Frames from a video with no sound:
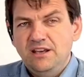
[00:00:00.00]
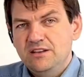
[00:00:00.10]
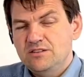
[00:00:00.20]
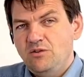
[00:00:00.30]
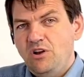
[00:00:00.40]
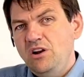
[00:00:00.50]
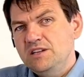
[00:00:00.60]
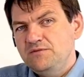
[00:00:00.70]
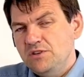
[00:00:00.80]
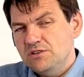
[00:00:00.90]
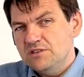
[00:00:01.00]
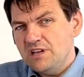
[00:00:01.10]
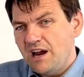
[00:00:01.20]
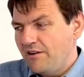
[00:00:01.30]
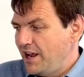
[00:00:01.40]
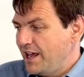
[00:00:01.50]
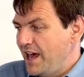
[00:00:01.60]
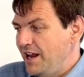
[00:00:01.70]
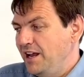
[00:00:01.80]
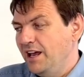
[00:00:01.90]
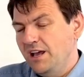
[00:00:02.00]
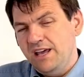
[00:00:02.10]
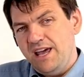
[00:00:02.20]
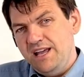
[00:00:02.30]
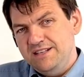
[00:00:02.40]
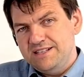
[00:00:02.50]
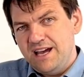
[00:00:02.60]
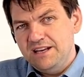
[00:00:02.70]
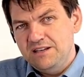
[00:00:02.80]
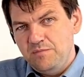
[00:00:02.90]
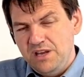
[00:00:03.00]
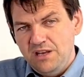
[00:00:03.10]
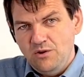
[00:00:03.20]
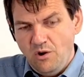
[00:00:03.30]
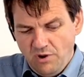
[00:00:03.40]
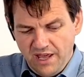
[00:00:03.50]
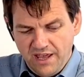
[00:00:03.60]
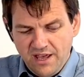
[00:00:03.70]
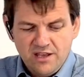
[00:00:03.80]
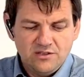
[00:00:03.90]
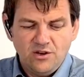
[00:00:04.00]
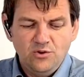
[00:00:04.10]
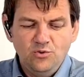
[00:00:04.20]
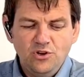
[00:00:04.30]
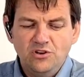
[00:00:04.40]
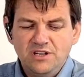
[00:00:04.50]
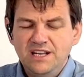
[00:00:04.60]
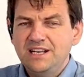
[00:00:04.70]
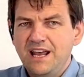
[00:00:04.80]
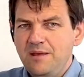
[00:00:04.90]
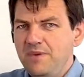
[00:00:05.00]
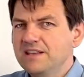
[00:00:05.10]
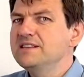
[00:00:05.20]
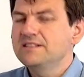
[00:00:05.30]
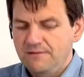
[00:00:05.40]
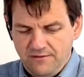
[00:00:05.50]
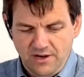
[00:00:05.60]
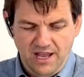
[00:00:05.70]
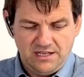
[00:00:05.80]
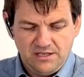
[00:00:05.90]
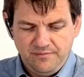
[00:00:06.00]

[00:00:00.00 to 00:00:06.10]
So all these features are again inside the PDU only, so you don't need any big system for that.